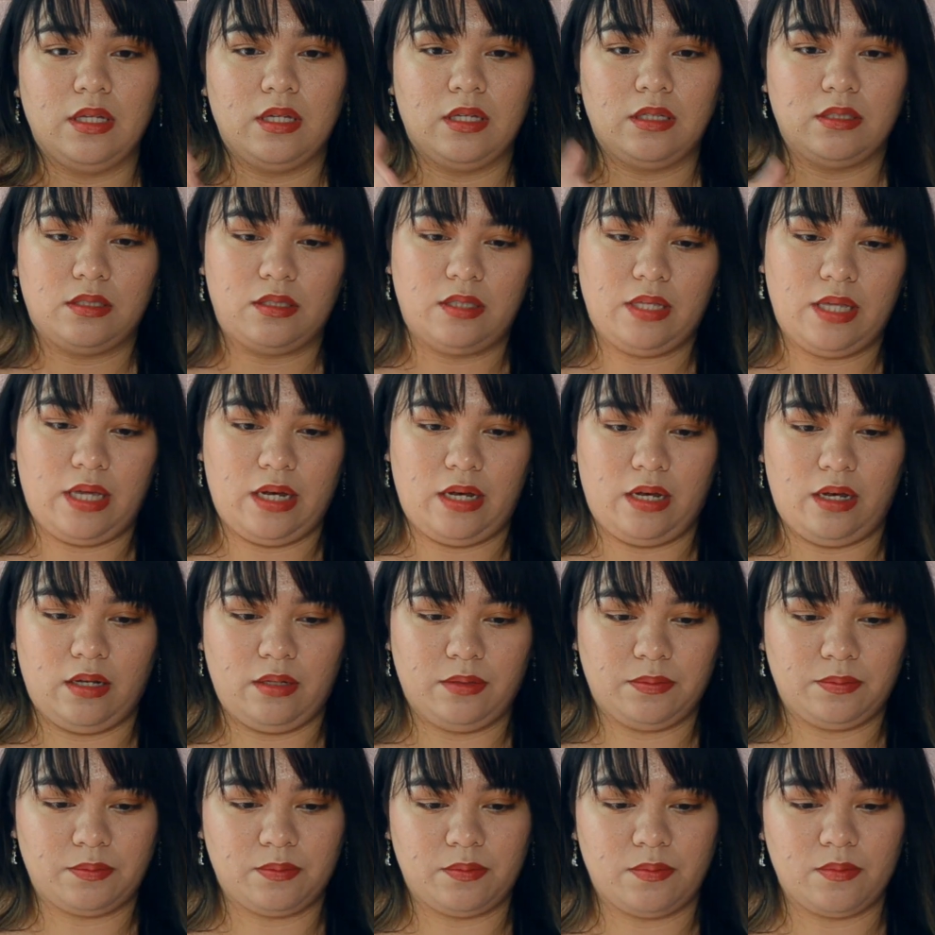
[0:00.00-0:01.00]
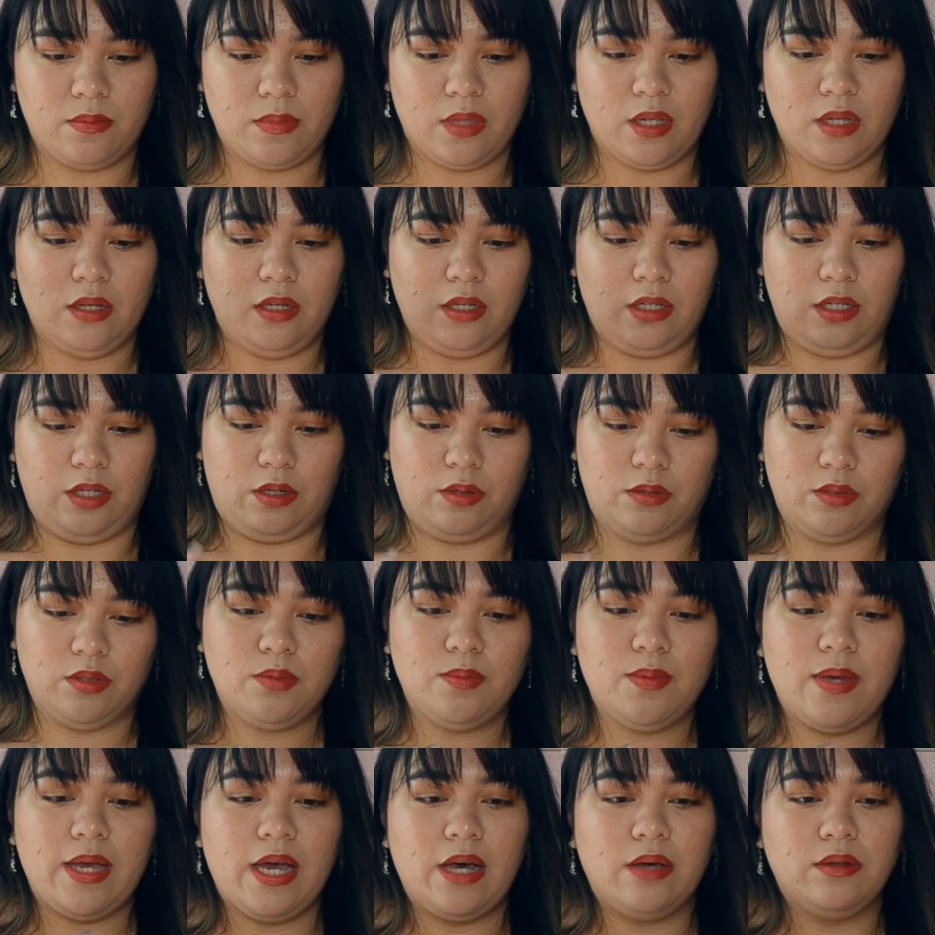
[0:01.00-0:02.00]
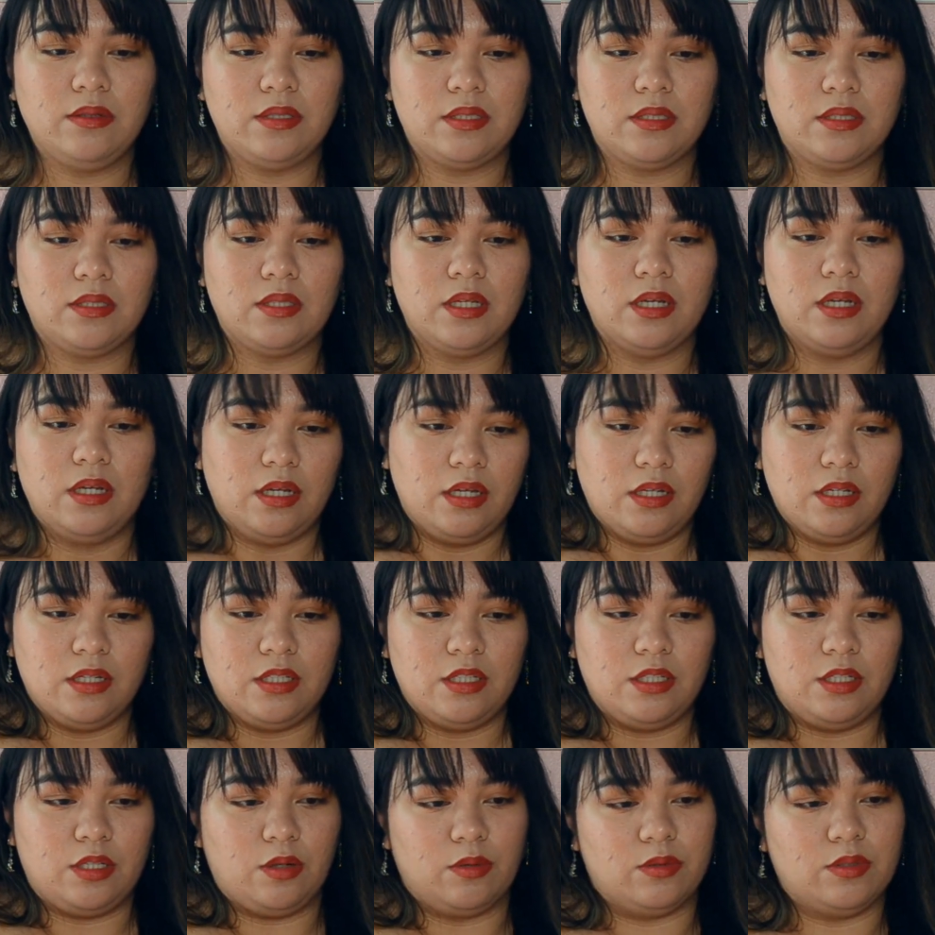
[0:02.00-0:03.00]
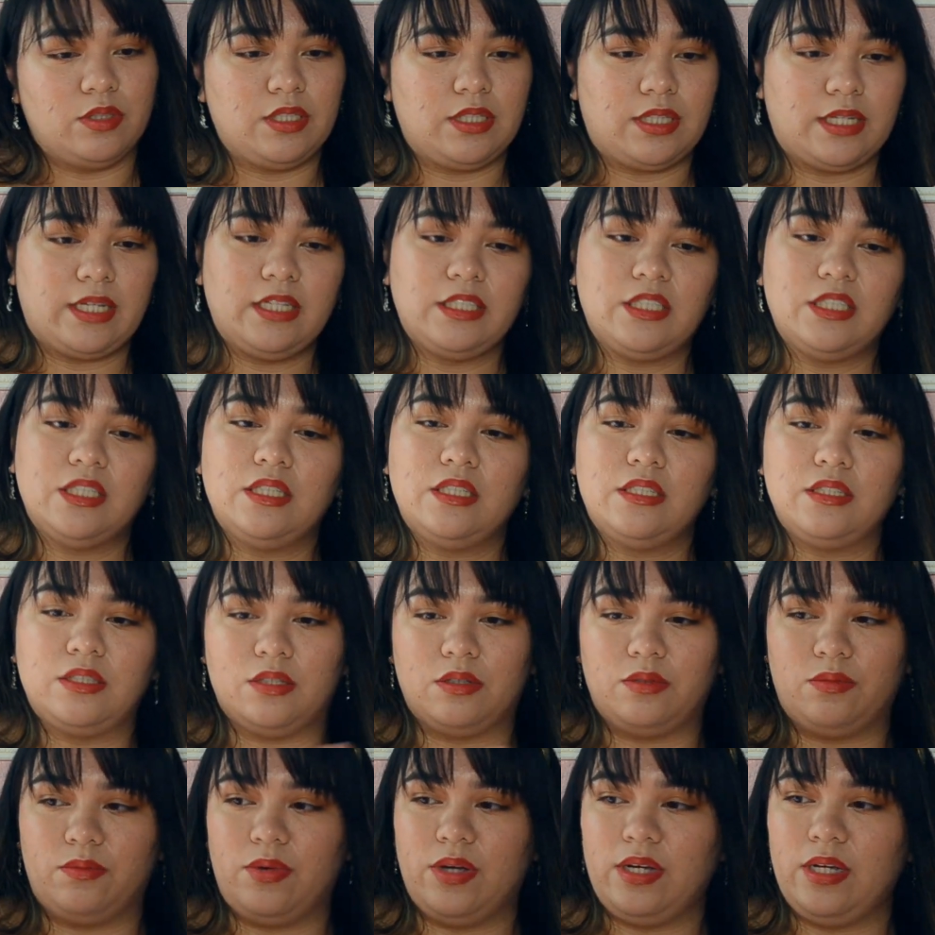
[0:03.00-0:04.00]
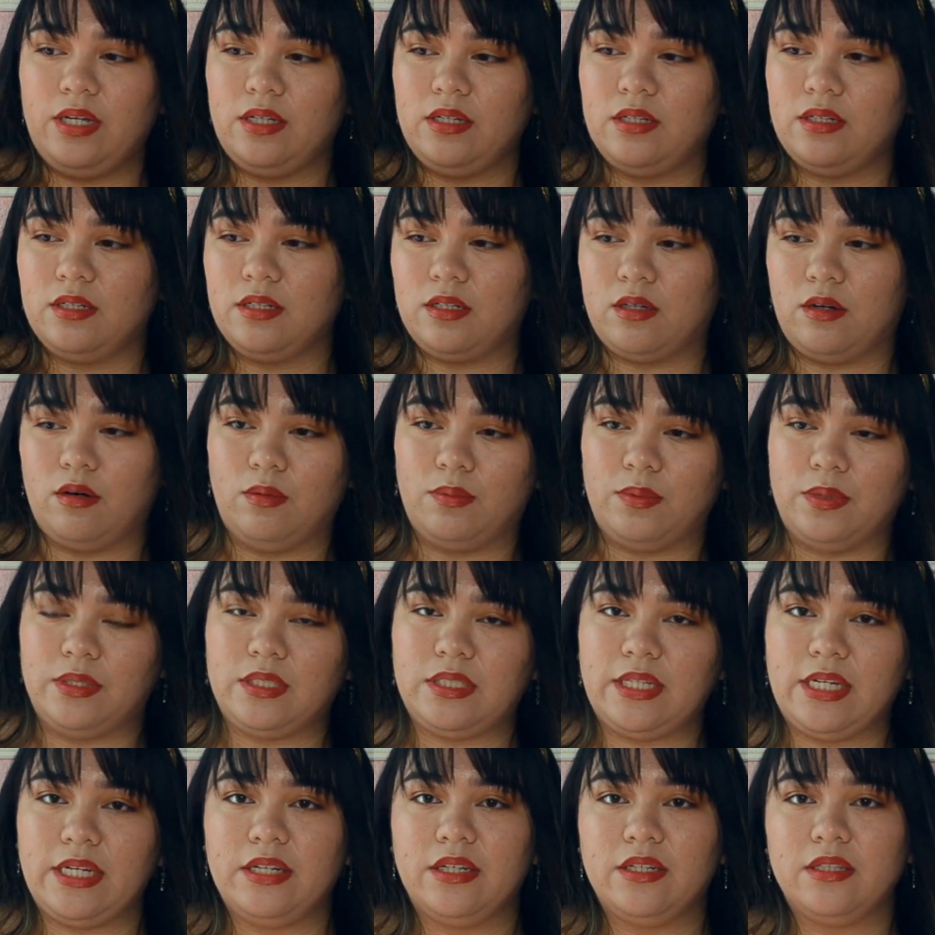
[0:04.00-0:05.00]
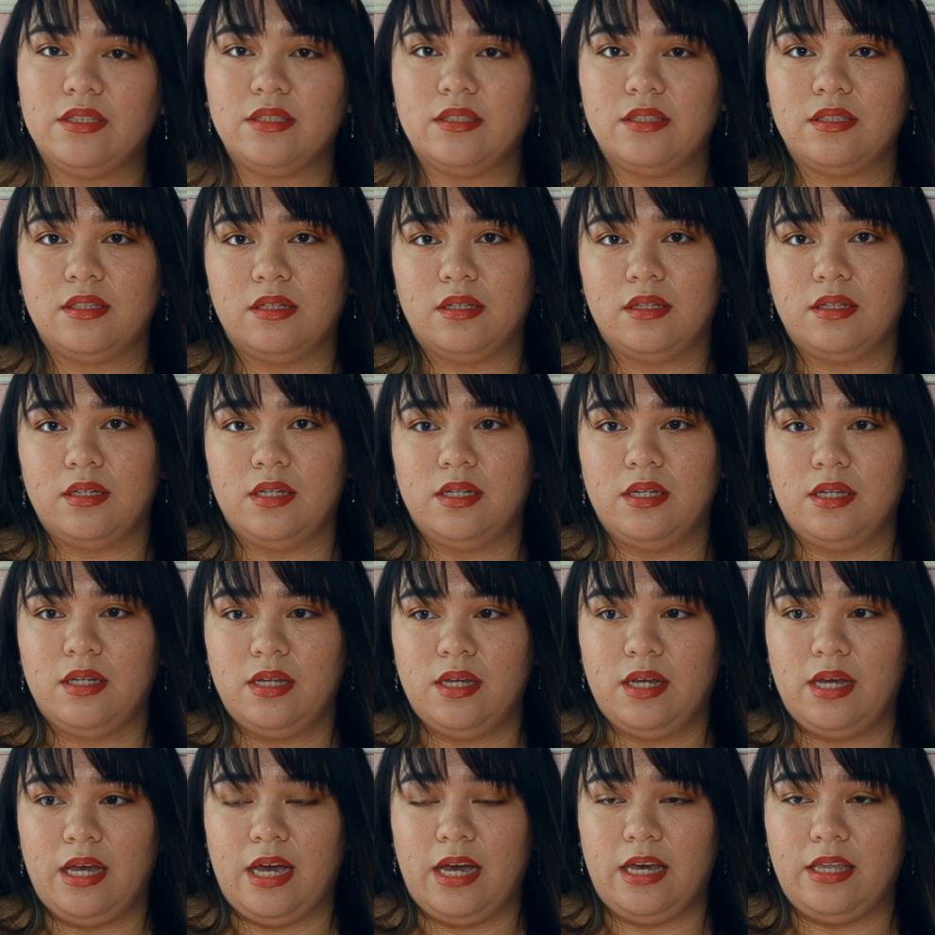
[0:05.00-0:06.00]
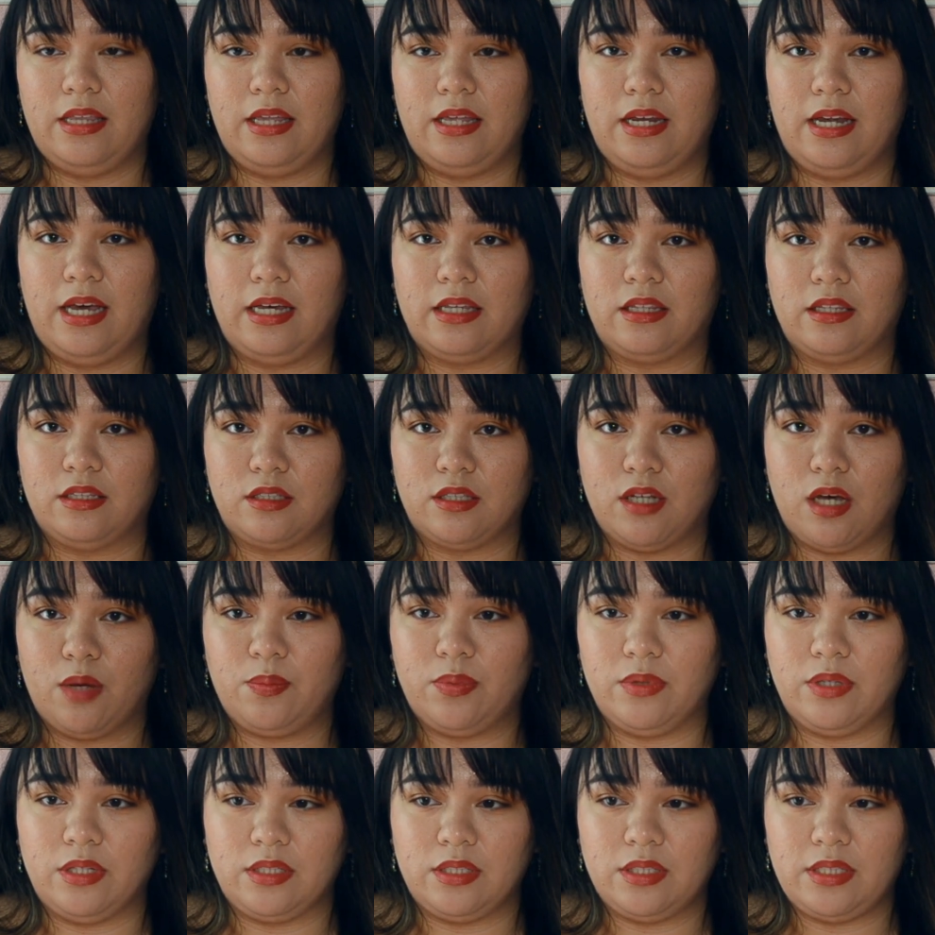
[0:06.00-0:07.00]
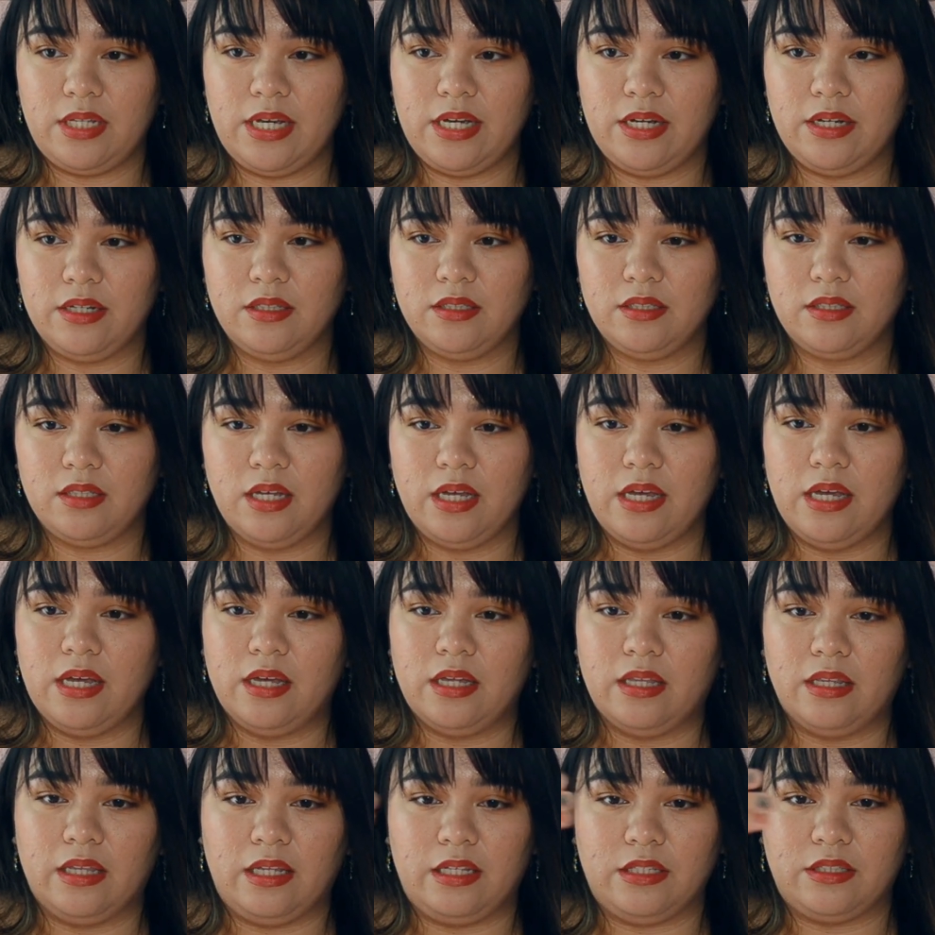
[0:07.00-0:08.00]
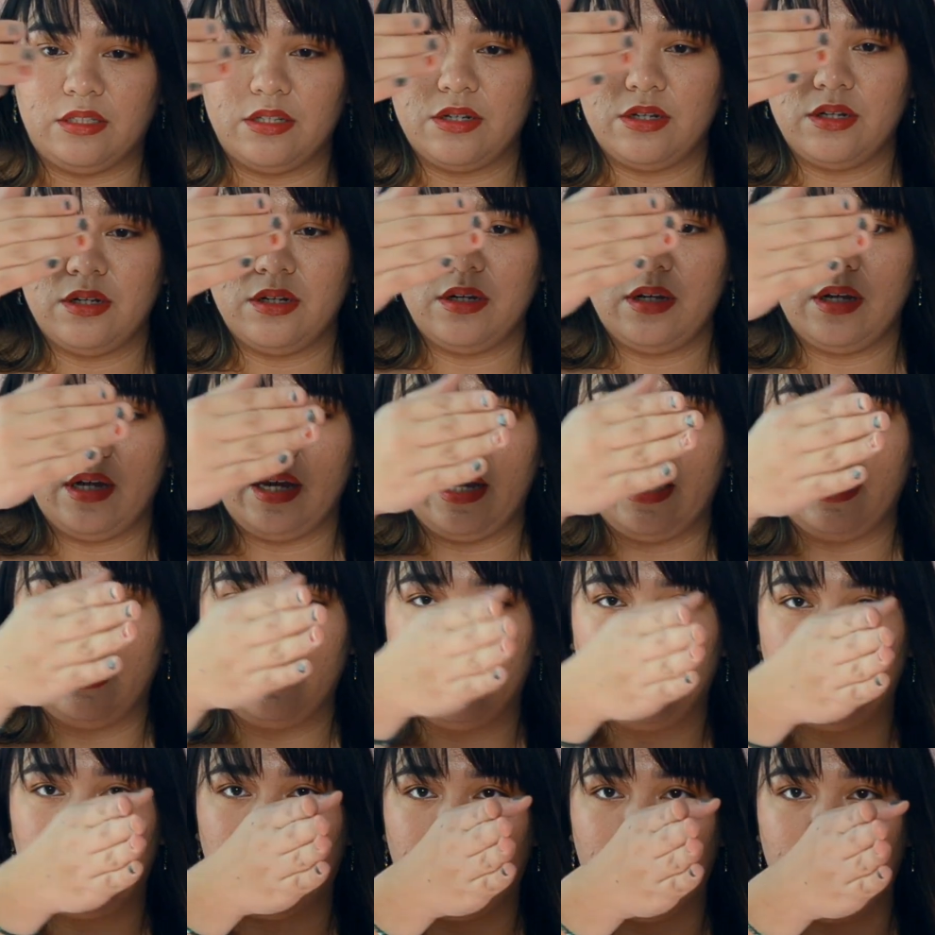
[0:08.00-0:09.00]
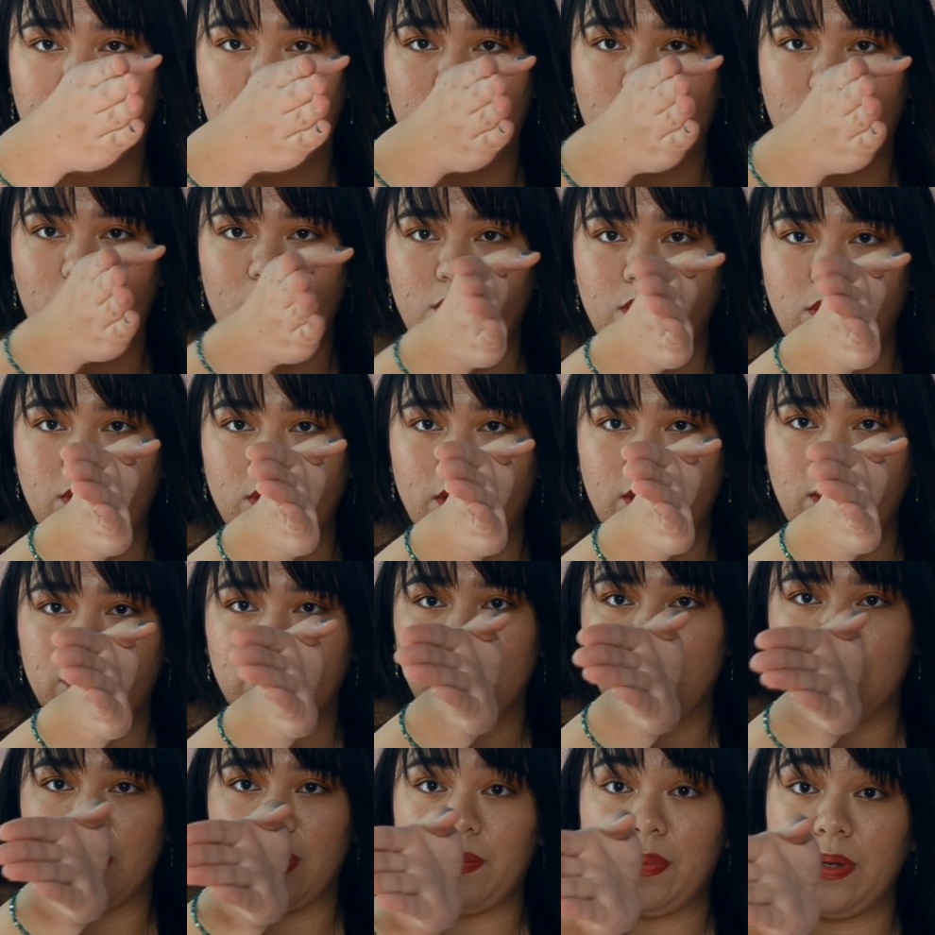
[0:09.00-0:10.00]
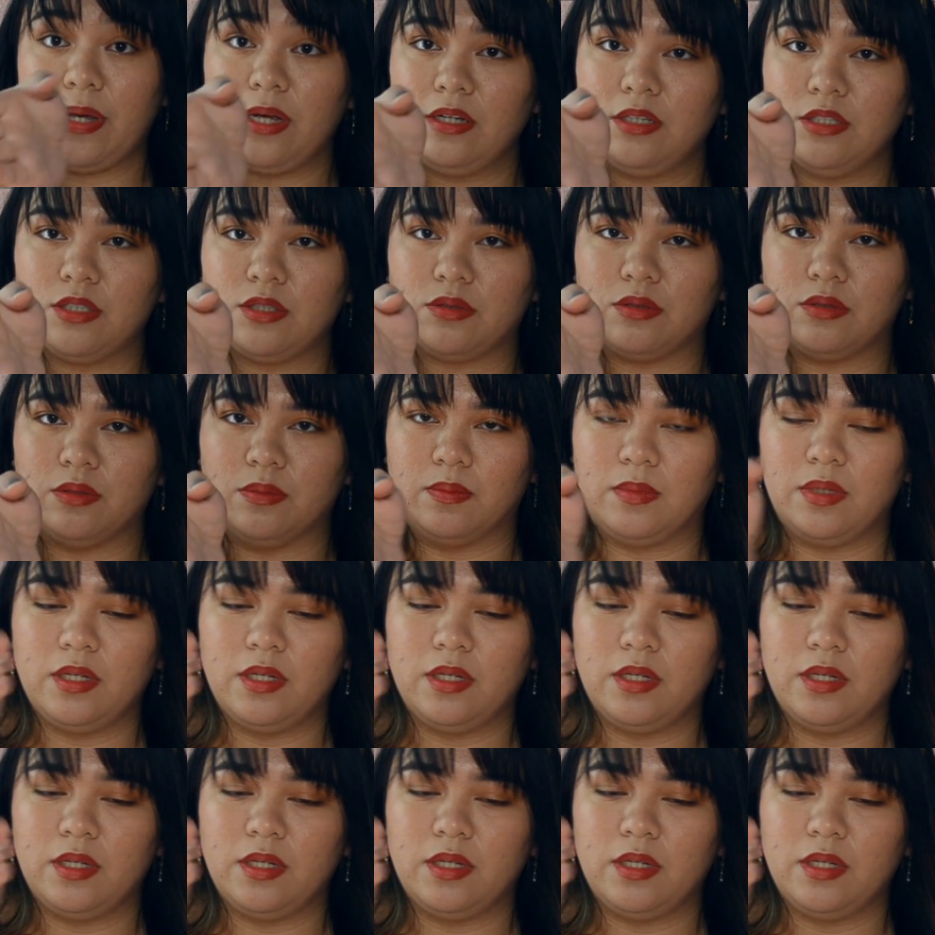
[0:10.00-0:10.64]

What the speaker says: So then you go into my house, you go into the kitchen, turn right, go up the stairs, and then at the top of the stairs, they turn and they go into my parents' room.